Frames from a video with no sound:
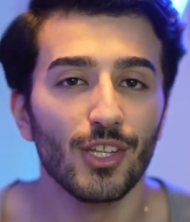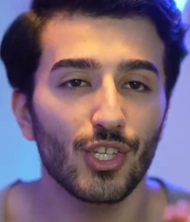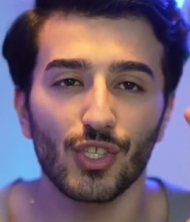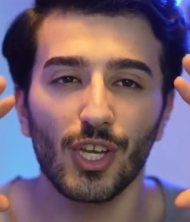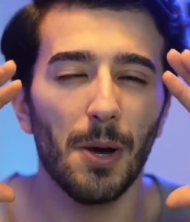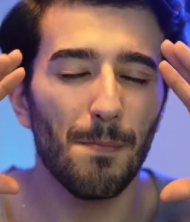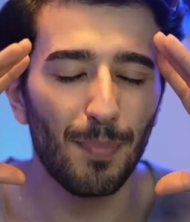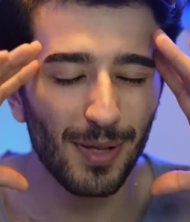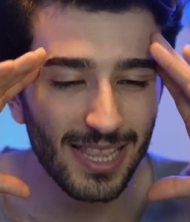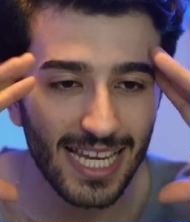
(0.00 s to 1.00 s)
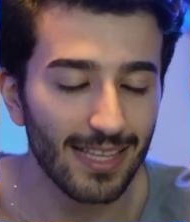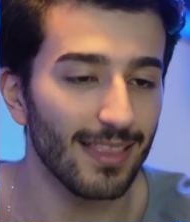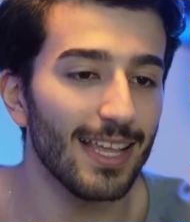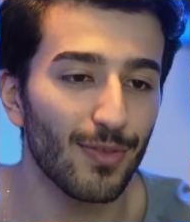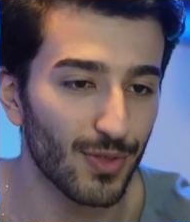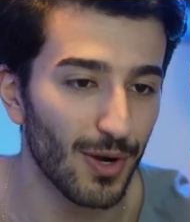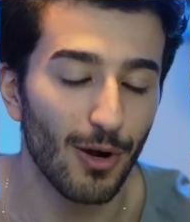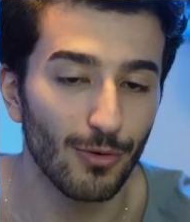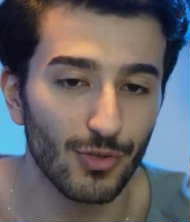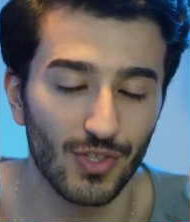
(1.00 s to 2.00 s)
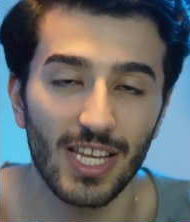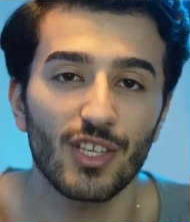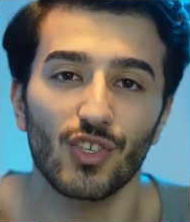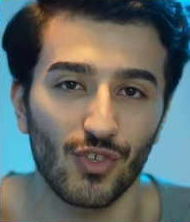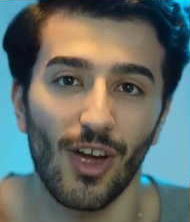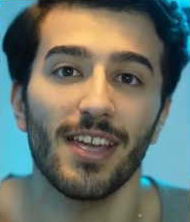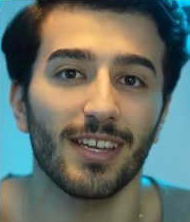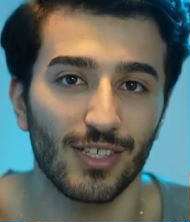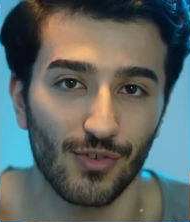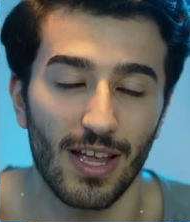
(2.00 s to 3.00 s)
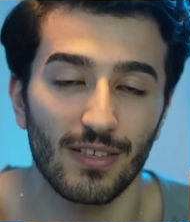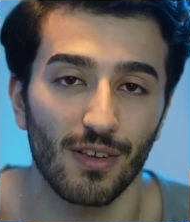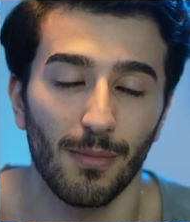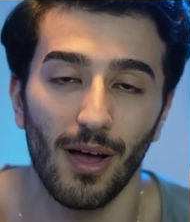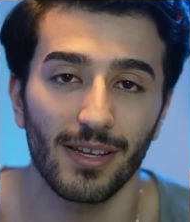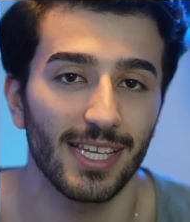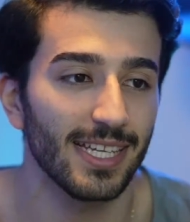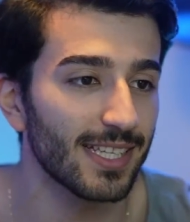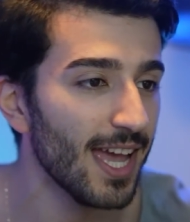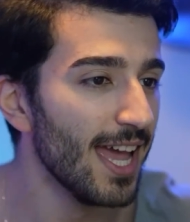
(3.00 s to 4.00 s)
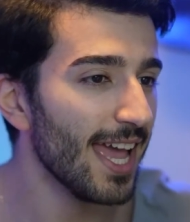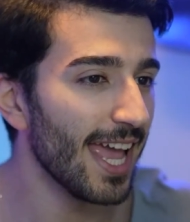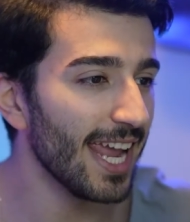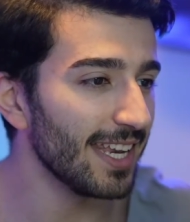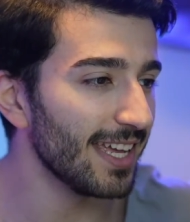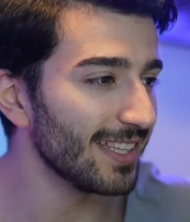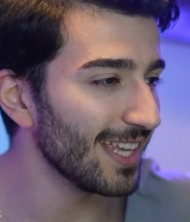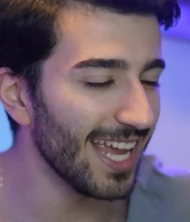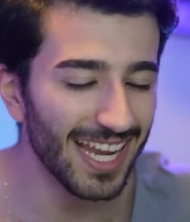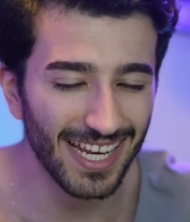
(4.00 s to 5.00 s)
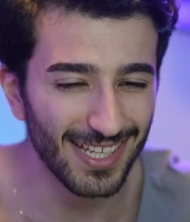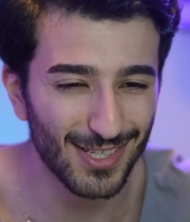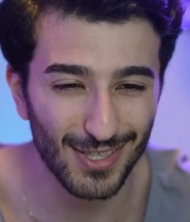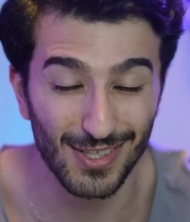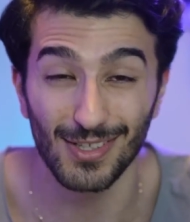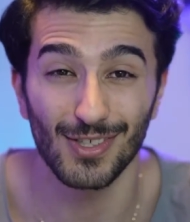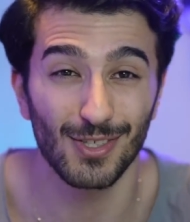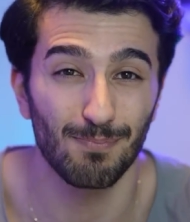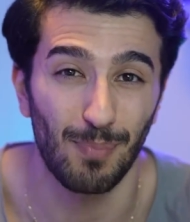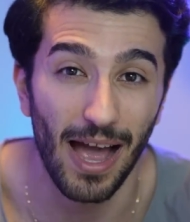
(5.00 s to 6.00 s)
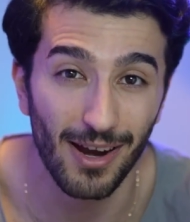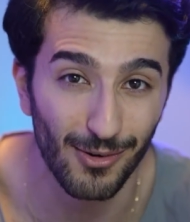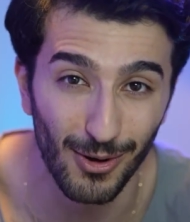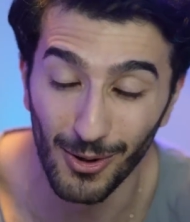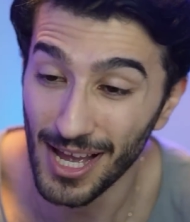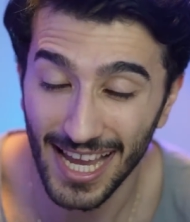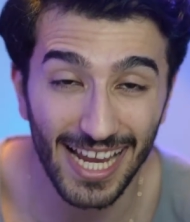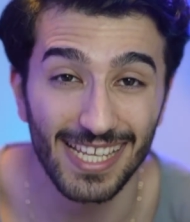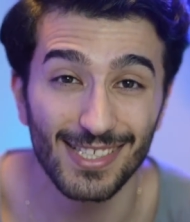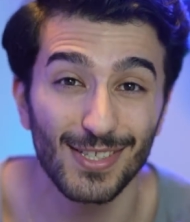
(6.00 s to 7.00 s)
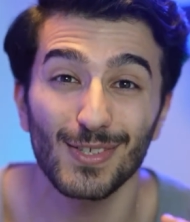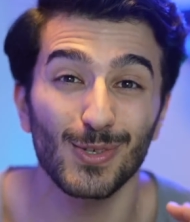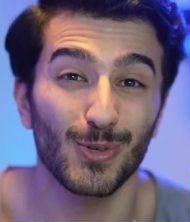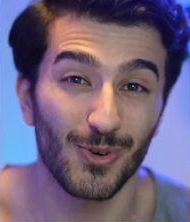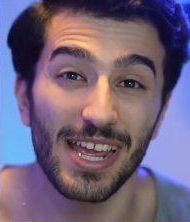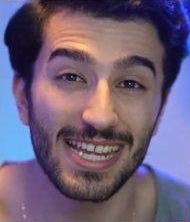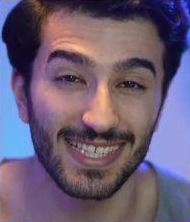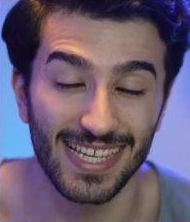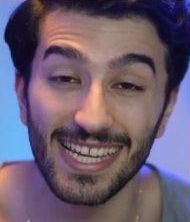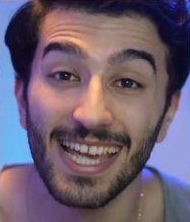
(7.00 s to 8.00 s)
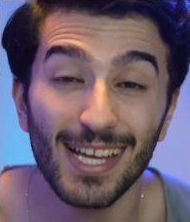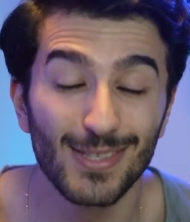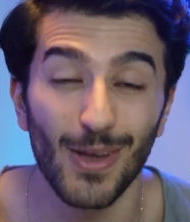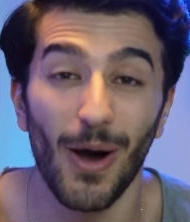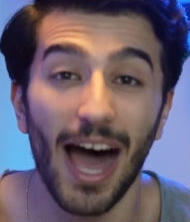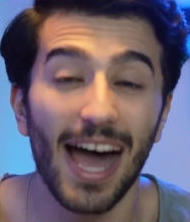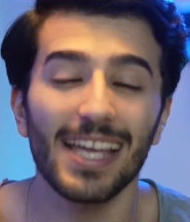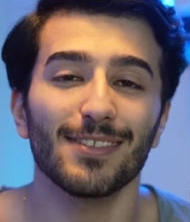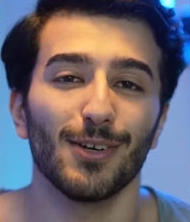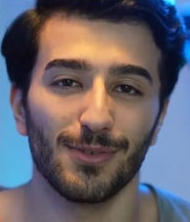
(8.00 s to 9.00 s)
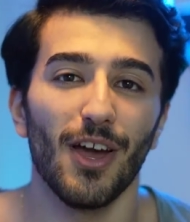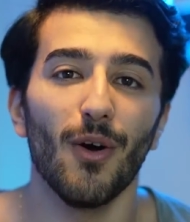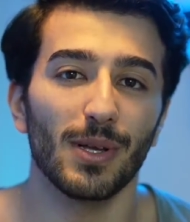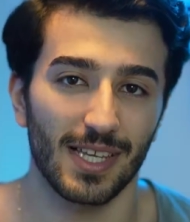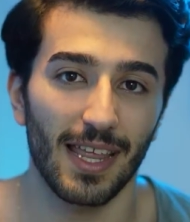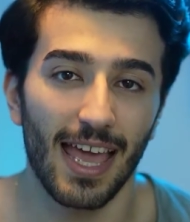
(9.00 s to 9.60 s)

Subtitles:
Just completely throws the striker transfer market it's just a spiral. It is just crazy. So I don't know what's going to